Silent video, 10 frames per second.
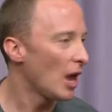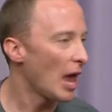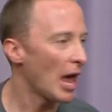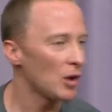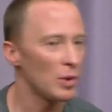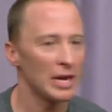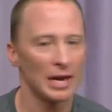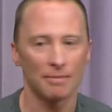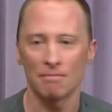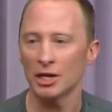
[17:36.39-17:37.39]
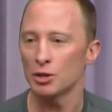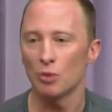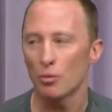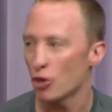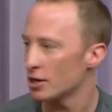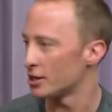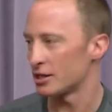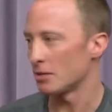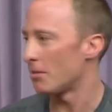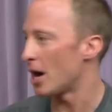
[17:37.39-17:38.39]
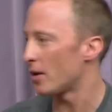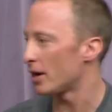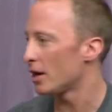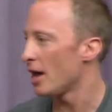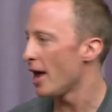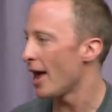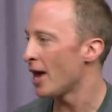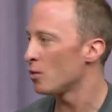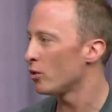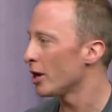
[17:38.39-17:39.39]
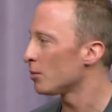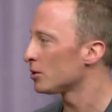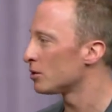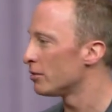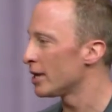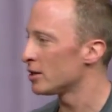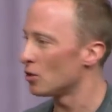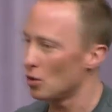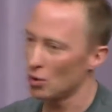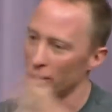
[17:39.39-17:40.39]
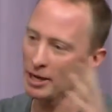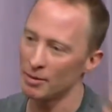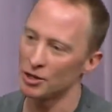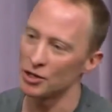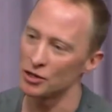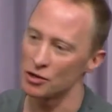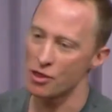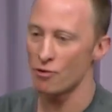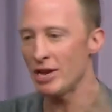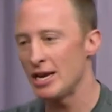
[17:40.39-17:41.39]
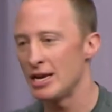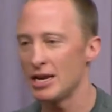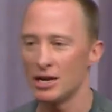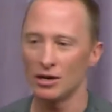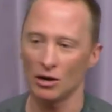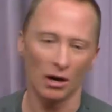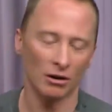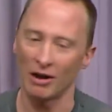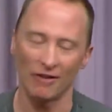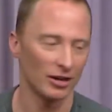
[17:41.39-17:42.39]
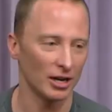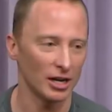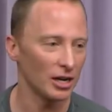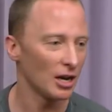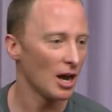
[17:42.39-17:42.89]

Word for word: and we get much more processing power and we're able to render all images in 3D holographically